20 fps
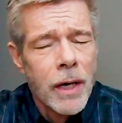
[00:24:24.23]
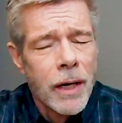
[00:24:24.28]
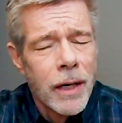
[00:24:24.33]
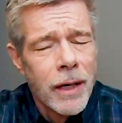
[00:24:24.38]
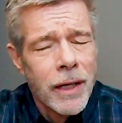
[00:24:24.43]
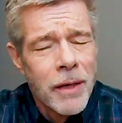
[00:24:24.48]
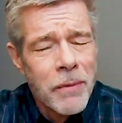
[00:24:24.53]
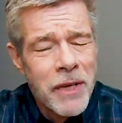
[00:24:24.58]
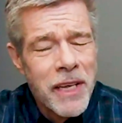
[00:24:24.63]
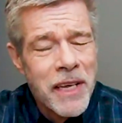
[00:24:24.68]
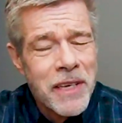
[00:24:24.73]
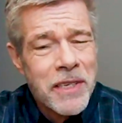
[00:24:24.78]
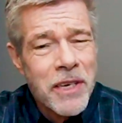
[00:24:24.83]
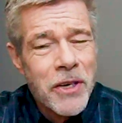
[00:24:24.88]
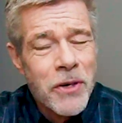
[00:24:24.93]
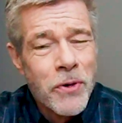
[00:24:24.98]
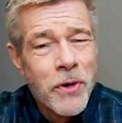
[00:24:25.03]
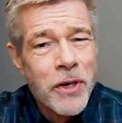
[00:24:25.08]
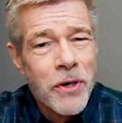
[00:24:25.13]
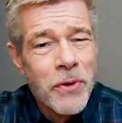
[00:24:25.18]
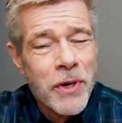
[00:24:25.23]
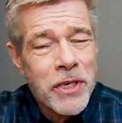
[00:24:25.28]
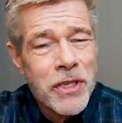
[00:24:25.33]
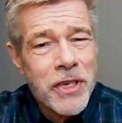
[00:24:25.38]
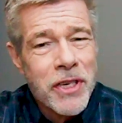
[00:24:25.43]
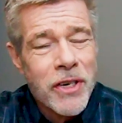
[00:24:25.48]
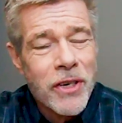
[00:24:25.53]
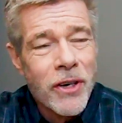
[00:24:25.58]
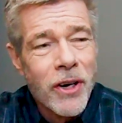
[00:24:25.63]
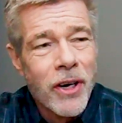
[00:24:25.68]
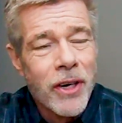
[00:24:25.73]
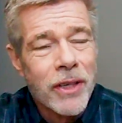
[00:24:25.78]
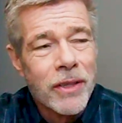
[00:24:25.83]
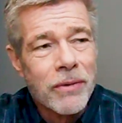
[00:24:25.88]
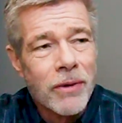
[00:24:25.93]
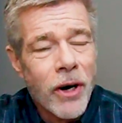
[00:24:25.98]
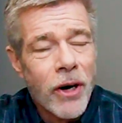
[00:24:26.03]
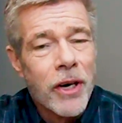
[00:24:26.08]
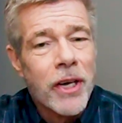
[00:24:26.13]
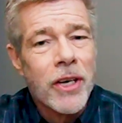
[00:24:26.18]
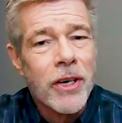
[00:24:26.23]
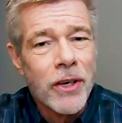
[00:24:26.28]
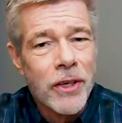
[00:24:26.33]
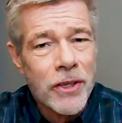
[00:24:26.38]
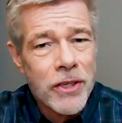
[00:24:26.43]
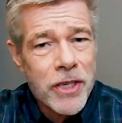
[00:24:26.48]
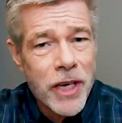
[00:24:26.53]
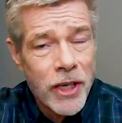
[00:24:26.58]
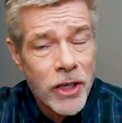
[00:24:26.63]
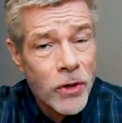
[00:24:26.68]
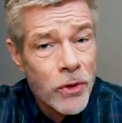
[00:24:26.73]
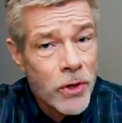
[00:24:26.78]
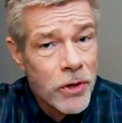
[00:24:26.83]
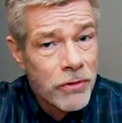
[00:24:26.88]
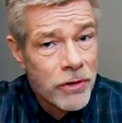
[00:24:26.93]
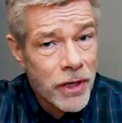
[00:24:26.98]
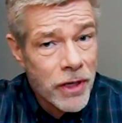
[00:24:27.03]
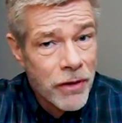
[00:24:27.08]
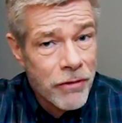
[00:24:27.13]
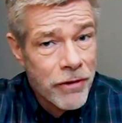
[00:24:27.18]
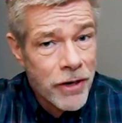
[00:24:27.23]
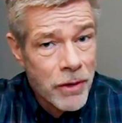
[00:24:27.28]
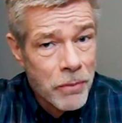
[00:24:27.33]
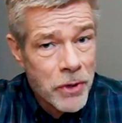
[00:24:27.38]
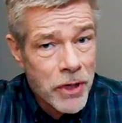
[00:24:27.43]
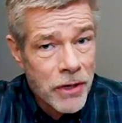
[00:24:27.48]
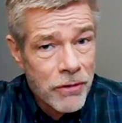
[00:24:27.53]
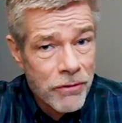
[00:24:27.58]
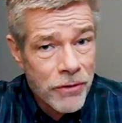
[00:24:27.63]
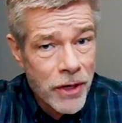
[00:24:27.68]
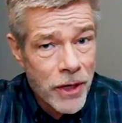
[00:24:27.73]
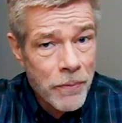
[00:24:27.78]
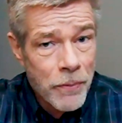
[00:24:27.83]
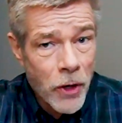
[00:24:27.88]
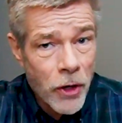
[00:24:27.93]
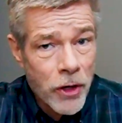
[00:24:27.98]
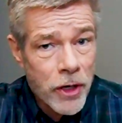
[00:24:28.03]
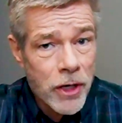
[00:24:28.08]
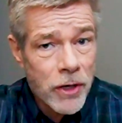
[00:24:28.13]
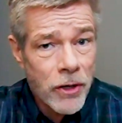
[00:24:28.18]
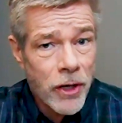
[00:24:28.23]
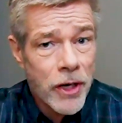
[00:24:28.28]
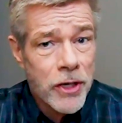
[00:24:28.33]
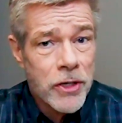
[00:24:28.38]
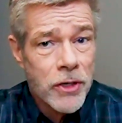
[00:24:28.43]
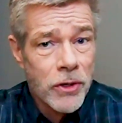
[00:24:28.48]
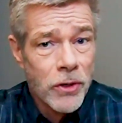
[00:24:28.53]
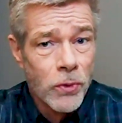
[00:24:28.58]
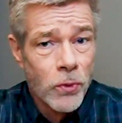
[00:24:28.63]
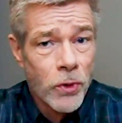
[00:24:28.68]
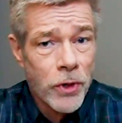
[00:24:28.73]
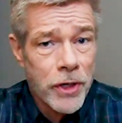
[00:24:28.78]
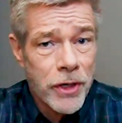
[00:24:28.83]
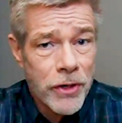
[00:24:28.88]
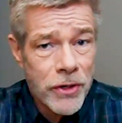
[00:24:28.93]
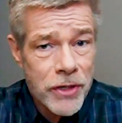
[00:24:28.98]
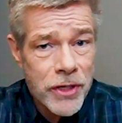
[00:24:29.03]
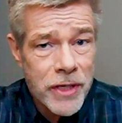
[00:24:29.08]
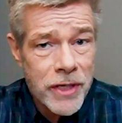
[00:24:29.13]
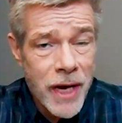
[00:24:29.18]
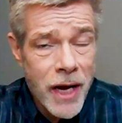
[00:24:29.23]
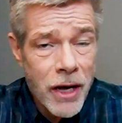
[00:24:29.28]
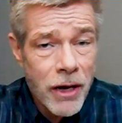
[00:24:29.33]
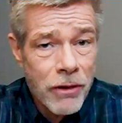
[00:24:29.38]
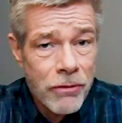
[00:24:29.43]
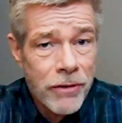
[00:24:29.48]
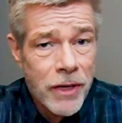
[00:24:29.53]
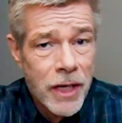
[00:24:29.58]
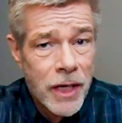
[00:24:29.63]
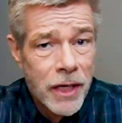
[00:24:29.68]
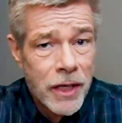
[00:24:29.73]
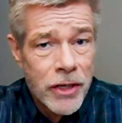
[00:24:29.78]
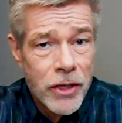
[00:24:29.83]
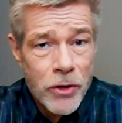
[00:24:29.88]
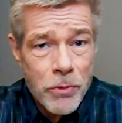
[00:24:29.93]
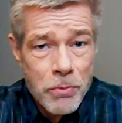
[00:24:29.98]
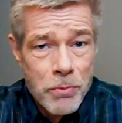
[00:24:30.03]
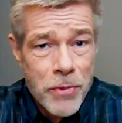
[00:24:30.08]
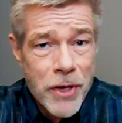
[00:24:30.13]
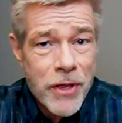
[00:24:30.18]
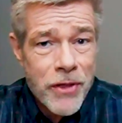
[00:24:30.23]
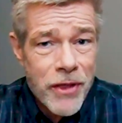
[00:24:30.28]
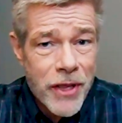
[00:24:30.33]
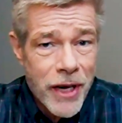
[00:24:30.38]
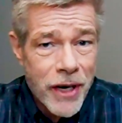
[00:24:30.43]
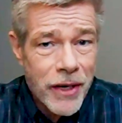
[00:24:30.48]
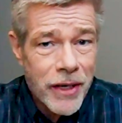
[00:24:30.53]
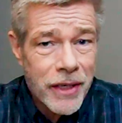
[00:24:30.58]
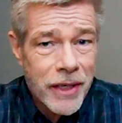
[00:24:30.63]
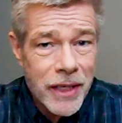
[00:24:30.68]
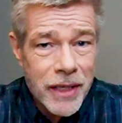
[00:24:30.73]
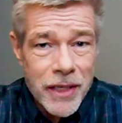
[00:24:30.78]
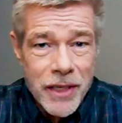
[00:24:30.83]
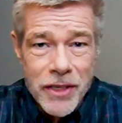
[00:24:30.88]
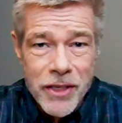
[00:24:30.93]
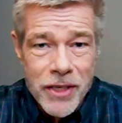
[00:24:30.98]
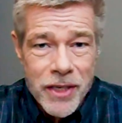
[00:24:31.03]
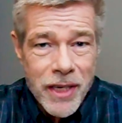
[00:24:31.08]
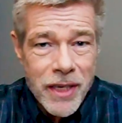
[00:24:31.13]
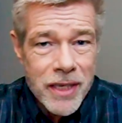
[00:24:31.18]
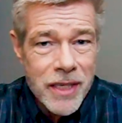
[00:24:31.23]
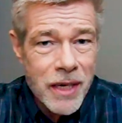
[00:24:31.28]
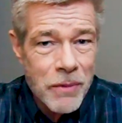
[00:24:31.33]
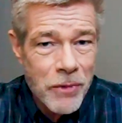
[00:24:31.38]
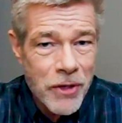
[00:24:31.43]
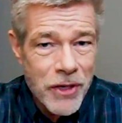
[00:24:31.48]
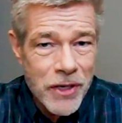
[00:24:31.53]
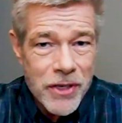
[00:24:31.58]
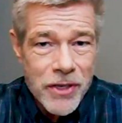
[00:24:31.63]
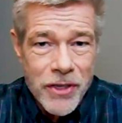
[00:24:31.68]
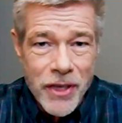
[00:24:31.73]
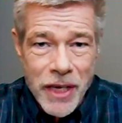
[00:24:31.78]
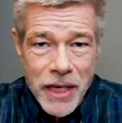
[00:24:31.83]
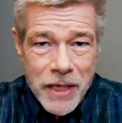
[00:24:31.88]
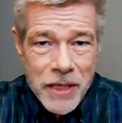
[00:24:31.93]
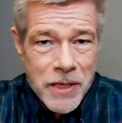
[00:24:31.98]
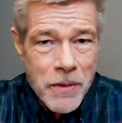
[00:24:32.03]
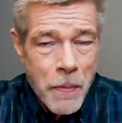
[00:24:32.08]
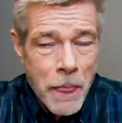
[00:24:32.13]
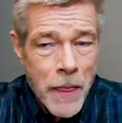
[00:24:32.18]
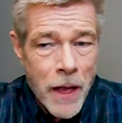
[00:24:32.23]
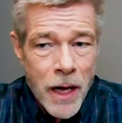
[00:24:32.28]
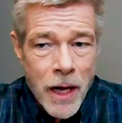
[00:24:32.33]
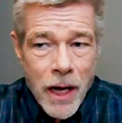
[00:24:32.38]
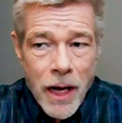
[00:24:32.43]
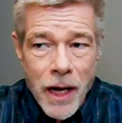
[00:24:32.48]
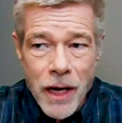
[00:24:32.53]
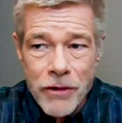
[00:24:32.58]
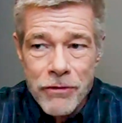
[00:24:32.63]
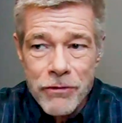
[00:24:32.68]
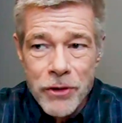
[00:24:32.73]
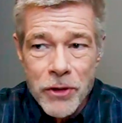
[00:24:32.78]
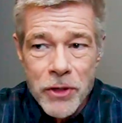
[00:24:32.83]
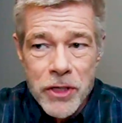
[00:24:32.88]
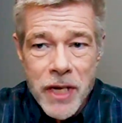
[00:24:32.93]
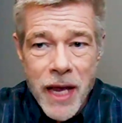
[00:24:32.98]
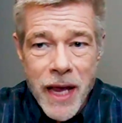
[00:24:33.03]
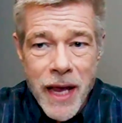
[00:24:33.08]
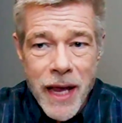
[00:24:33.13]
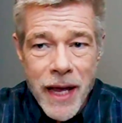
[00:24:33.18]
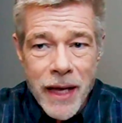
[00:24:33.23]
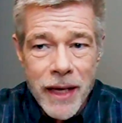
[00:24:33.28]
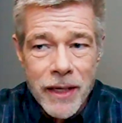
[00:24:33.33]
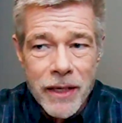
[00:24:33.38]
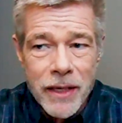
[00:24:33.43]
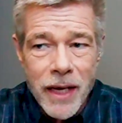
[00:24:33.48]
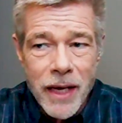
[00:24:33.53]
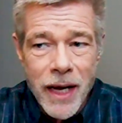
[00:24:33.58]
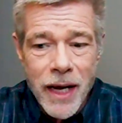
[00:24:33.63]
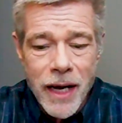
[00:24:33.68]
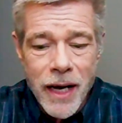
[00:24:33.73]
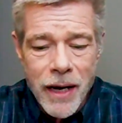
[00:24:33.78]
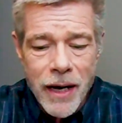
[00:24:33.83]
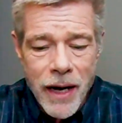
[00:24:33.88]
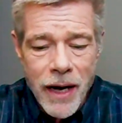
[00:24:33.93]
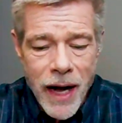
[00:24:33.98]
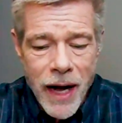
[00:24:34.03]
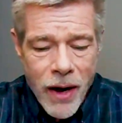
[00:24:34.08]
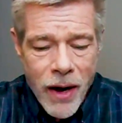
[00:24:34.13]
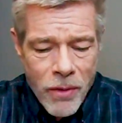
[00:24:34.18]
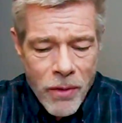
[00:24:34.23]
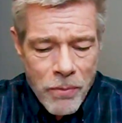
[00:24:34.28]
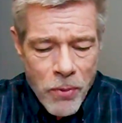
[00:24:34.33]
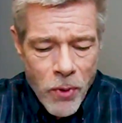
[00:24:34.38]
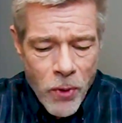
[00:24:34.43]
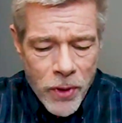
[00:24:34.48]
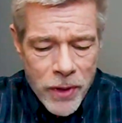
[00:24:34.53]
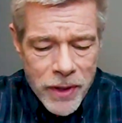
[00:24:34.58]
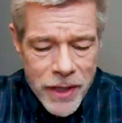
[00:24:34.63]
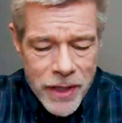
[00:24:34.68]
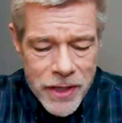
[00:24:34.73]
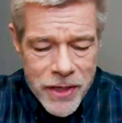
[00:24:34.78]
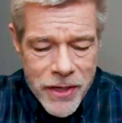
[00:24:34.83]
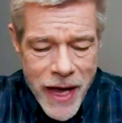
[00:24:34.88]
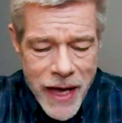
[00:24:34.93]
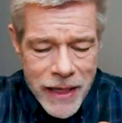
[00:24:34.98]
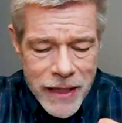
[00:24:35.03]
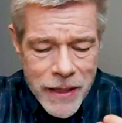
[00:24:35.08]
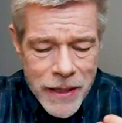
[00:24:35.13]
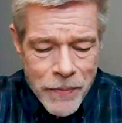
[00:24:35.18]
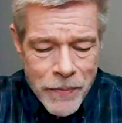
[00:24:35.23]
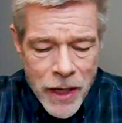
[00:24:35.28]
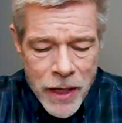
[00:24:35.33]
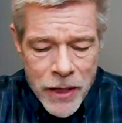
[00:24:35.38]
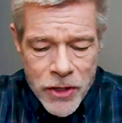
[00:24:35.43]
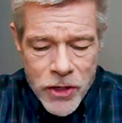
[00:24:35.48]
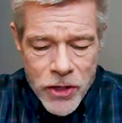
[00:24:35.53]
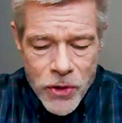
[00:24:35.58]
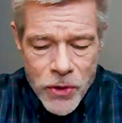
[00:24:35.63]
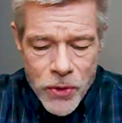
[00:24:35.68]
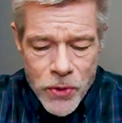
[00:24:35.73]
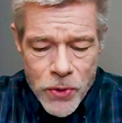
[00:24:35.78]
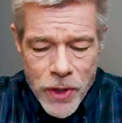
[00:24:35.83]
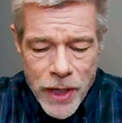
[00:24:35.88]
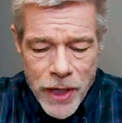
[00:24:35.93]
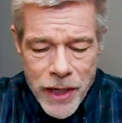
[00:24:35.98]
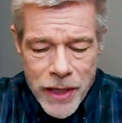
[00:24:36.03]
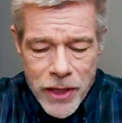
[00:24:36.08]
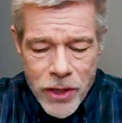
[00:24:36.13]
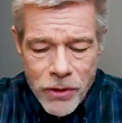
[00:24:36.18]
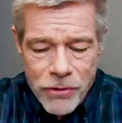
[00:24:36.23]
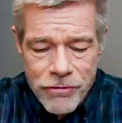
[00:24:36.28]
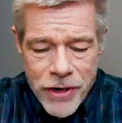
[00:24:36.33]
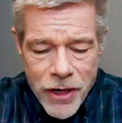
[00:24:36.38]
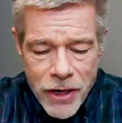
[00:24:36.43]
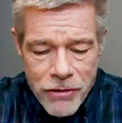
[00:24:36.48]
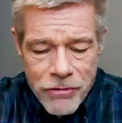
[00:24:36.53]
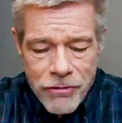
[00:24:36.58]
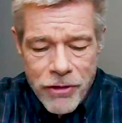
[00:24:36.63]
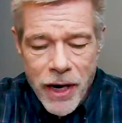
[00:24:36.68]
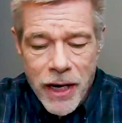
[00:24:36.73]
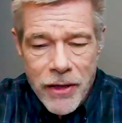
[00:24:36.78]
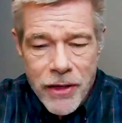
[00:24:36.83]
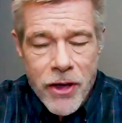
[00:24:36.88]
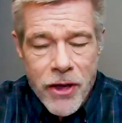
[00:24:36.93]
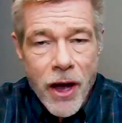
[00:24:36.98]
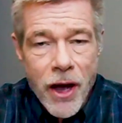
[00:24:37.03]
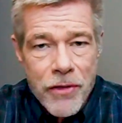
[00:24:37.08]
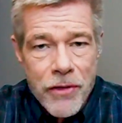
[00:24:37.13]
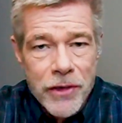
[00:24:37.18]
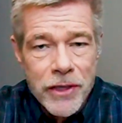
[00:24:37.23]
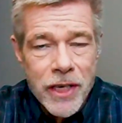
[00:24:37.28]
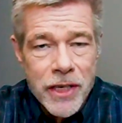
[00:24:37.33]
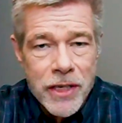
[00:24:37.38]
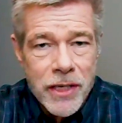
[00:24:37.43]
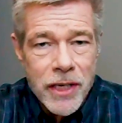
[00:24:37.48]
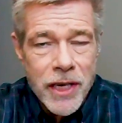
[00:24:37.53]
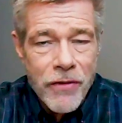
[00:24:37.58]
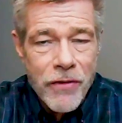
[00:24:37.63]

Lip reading: Let me ask you a quick question here on archaeology. I know you've done a fair bit of archaeological work yourself. You've been there and seen some of these things firsthand. How important is that to verifying the authenticity of